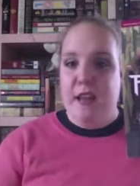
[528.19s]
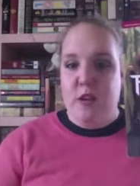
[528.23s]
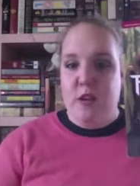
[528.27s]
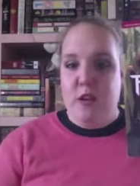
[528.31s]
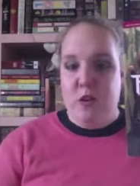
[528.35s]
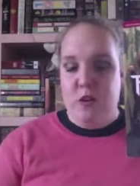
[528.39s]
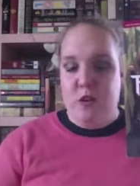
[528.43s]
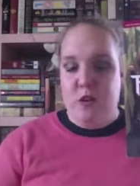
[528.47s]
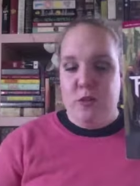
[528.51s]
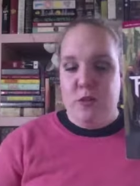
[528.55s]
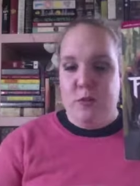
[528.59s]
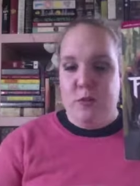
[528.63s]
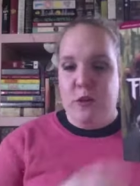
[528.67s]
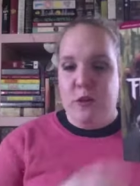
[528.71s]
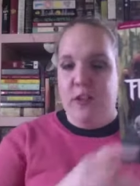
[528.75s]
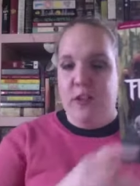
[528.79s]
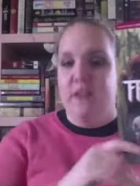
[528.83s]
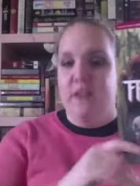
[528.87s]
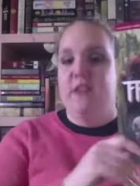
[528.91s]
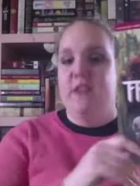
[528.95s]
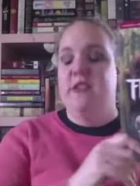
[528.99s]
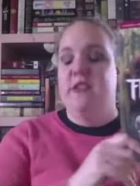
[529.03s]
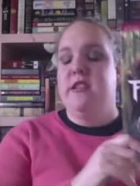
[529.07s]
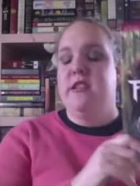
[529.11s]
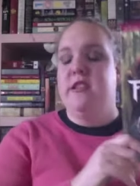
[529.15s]
No
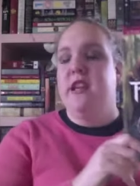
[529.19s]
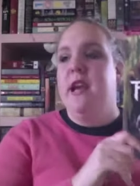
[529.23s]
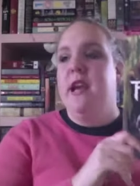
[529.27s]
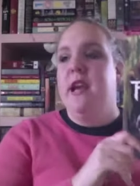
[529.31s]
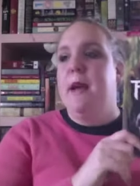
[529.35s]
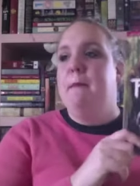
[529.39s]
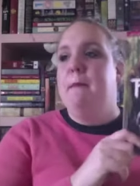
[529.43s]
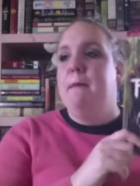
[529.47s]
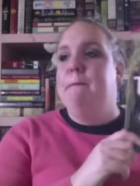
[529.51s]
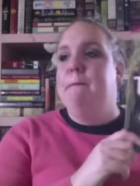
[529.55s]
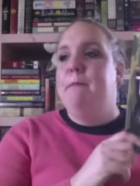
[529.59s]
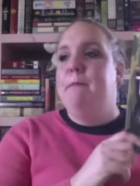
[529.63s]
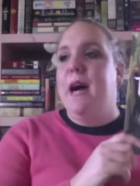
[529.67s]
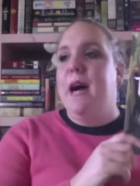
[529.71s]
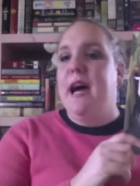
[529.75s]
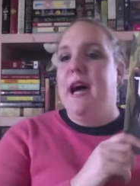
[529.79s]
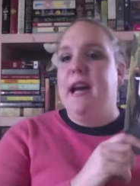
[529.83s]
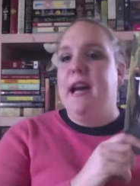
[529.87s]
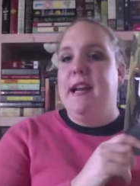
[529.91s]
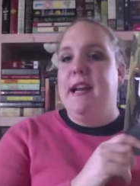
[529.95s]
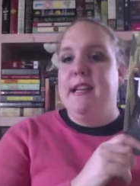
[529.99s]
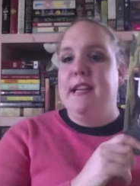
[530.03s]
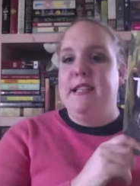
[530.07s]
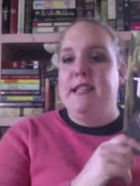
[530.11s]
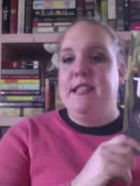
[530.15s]
spoilers,
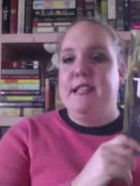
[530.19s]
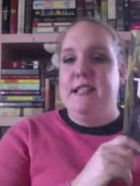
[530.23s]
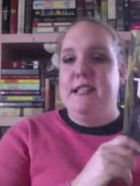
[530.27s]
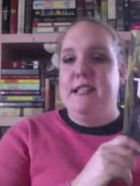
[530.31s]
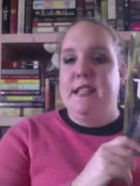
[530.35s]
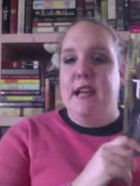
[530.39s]
but